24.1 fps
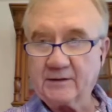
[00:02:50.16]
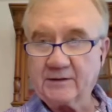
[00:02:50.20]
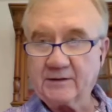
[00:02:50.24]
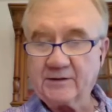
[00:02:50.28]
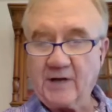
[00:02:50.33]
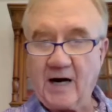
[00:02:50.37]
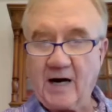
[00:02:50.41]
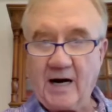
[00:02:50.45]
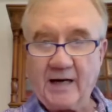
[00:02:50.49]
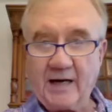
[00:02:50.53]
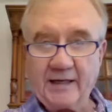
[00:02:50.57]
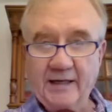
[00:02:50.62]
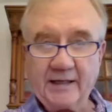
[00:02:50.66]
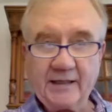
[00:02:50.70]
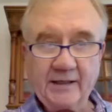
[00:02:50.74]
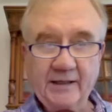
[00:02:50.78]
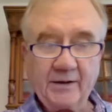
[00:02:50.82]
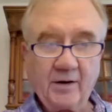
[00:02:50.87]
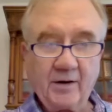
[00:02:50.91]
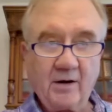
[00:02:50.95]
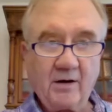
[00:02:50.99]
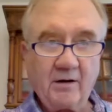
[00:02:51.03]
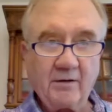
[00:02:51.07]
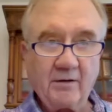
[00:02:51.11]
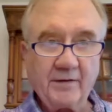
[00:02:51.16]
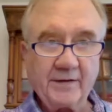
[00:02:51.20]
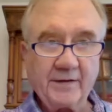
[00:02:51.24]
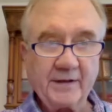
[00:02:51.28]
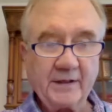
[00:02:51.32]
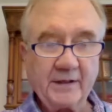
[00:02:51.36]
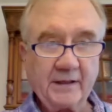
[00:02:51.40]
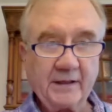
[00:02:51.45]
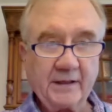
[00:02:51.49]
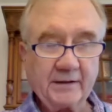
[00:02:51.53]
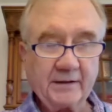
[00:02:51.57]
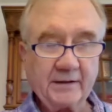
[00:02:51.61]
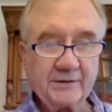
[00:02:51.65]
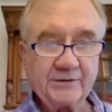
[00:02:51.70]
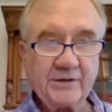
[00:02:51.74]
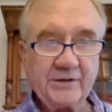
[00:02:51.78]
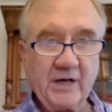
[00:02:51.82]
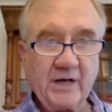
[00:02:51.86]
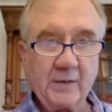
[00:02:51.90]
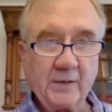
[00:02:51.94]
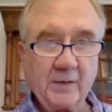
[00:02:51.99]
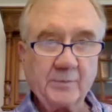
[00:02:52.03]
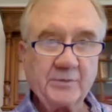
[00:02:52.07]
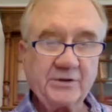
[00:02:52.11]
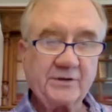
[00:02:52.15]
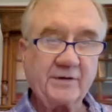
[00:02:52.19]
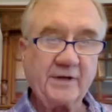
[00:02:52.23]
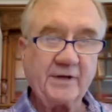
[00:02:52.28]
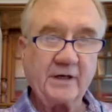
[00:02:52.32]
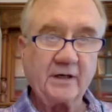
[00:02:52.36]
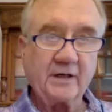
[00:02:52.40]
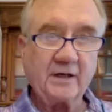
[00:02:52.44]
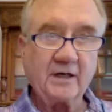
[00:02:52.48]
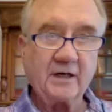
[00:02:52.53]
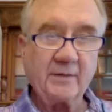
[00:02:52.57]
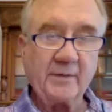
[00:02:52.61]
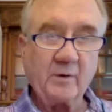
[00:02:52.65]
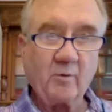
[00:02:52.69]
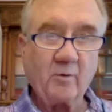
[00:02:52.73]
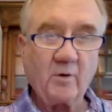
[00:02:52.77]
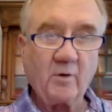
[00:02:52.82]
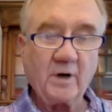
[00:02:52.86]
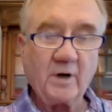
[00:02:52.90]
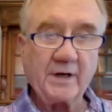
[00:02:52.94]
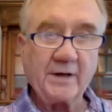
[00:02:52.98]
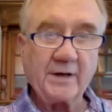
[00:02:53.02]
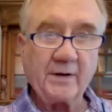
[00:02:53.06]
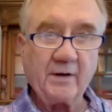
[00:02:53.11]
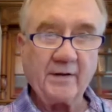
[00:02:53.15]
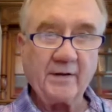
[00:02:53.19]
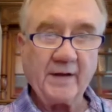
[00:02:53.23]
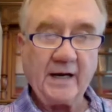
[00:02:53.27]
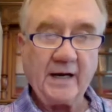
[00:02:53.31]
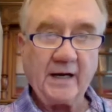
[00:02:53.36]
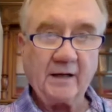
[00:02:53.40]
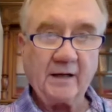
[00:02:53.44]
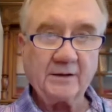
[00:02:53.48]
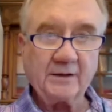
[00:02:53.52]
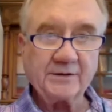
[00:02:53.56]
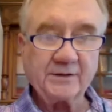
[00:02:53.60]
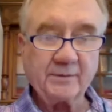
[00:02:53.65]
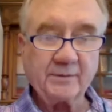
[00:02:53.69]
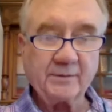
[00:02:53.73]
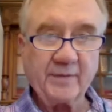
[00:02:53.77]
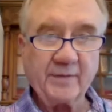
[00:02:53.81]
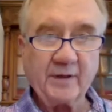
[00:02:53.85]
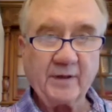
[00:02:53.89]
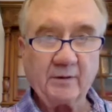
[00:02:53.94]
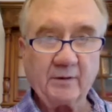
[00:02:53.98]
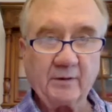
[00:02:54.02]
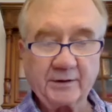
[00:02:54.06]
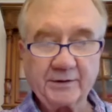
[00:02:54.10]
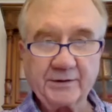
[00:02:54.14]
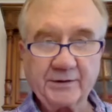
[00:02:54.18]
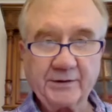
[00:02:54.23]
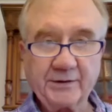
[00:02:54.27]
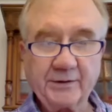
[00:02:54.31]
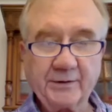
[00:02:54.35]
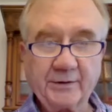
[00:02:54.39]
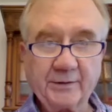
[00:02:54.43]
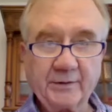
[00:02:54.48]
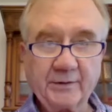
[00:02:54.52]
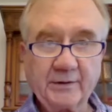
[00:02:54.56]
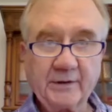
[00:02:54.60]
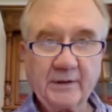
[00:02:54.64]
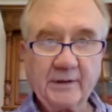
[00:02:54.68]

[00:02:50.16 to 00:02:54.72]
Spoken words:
tie in all the subs that are going to be working on the house, the builder too,